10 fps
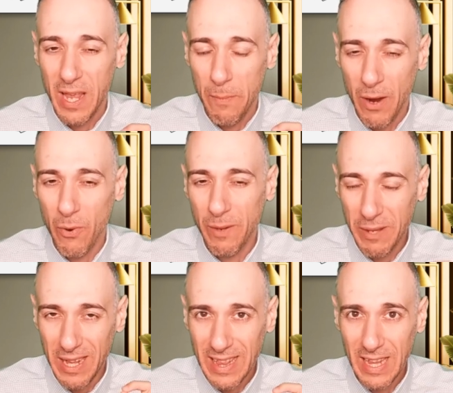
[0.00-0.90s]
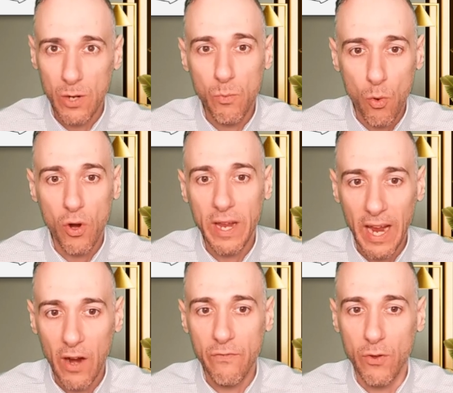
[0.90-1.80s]
you might want to be a little more
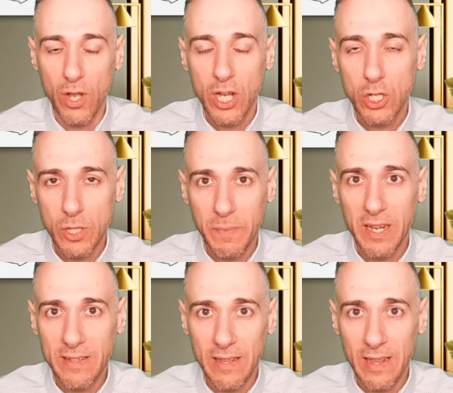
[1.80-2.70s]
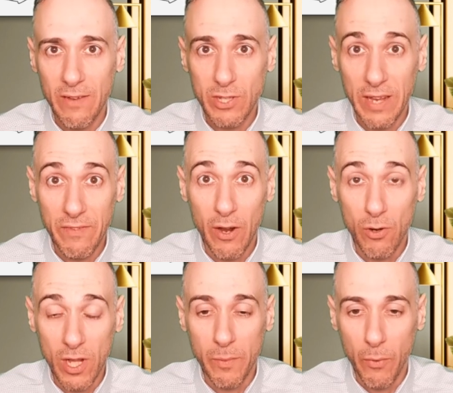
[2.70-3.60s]
careful just because levels have
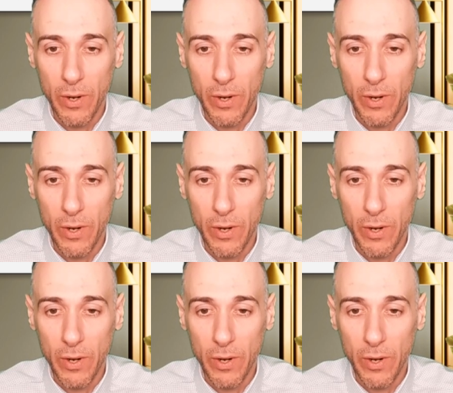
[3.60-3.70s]
narrowed a little bit.